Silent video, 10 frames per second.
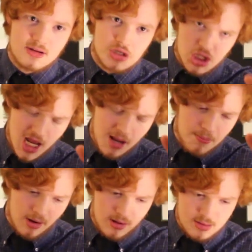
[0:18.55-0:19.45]
and
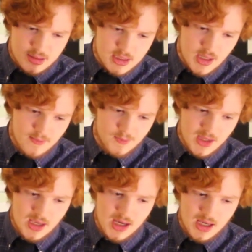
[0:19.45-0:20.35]
explain how the
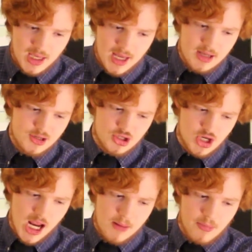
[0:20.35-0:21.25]
muffler
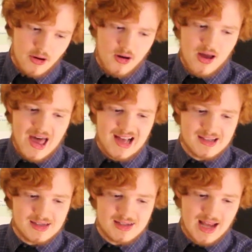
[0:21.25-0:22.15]
works on the
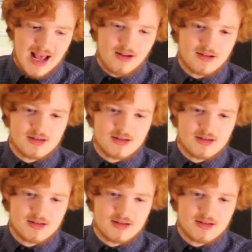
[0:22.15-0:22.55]
inside,